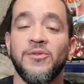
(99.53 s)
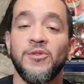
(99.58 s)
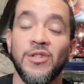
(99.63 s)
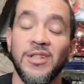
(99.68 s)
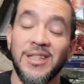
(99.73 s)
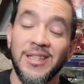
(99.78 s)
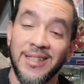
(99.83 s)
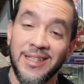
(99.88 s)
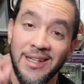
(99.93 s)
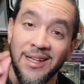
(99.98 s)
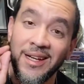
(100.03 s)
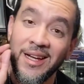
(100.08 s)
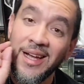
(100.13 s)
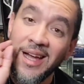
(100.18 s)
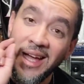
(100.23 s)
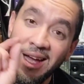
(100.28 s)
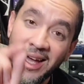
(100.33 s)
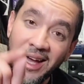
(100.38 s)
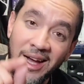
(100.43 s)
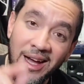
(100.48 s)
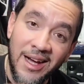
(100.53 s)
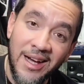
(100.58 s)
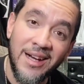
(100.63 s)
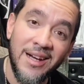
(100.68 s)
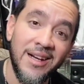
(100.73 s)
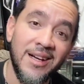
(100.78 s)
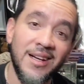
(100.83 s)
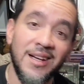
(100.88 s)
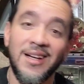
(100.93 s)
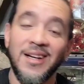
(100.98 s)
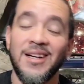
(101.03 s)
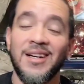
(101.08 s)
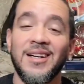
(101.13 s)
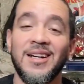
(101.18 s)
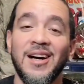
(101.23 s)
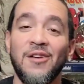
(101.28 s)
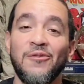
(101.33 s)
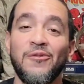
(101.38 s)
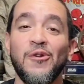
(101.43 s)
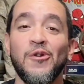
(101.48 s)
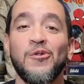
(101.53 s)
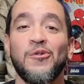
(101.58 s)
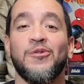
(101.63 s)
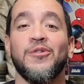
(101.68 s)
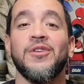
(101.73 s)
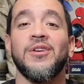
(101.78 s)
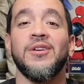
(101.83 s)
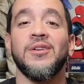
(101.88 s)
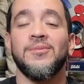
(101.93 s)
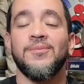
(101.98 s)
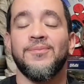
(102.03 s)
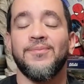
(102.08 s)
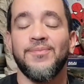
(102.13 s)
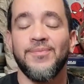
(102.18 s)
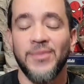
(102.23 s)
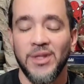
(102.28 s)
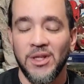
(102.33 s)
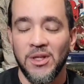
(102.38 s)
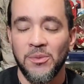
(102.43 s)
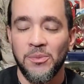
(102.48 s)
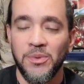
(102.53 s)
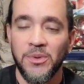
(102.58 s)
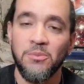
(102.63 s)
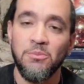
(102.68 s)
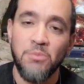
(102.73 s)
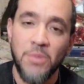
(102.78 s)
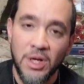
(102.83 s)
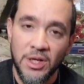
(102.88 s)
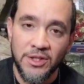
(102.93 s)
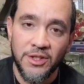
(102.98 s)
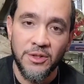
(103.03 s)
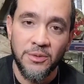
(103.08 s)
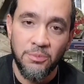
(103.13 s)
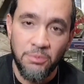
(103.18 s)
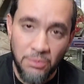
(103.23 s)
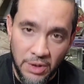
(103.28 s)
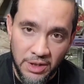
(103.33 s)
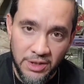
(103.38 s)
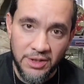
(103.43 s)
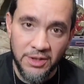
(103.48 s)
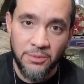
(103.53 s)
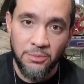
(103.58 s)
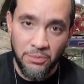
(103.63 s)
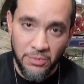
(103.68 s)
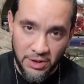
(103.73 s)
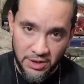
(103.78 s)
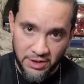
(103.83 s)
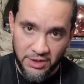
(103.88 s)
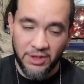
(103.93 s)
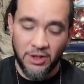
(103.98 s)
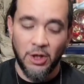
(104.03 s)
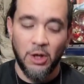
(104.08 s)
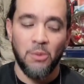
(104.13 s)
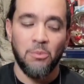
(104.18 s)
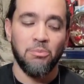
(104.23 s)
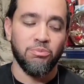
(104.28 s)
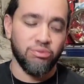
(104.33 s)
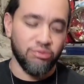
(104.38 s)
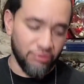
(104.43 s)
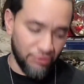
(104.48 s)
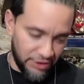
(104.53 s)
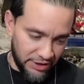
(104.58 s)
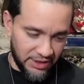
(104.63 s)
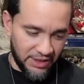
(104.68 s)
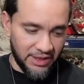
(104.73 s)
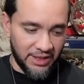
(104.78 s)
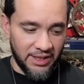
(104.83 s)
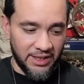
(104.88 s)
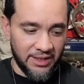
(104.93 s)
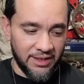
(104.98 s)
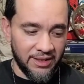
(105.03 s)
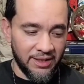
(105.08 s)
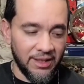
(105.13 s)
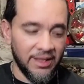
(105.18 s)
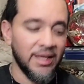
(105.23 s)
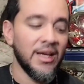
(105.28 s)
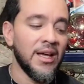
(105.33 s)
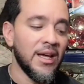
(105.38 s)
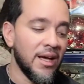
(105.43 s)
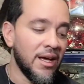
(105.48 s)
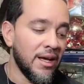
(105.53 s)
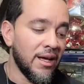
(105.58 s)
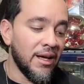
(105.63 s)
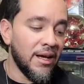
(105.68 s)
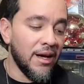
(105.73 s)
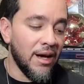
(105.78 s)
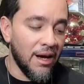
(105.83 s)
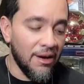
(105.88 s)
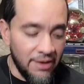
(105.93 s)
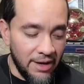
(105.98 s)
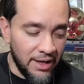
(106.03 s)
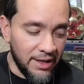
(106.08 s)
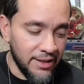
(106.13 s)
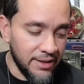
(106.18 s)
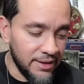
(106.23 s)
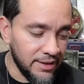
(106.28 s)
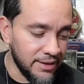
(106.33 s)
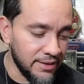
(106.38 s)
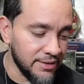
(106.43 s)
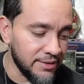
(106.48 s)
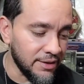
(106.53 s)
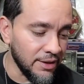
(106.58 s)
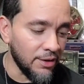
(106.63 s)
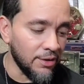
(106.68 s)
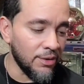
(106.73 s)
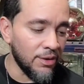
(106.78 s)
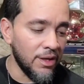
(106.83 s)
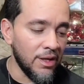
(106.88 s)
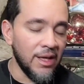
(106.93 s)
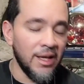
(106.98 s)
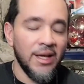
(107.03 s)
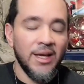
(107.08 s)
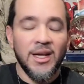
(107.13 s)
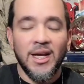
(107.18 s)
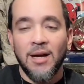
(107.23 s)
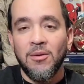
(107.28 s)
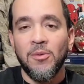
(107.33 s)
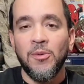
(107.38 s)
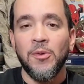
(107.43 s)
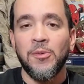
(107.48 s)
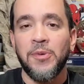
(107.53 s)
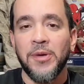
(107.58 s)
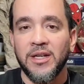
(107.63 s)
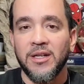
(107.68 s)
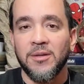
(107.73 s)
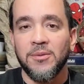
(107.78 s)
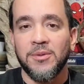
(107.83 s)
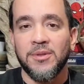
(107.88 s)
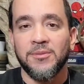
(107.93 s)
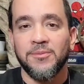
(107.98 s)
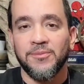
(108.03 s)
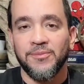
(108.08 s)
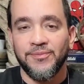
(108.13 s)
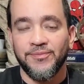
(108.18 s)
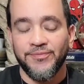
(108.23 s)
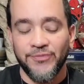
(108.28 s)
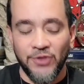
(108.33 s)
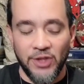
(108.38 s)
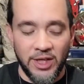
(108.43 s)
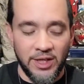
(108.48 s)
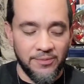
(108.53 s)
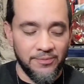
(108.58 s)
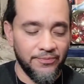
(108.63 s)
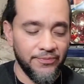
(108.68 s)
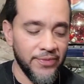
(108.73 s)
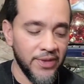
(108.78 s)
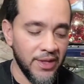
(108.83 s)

If you click up uh, a vote for him, it'd be much, much, much appreciated. All right, so comic book pickups, right?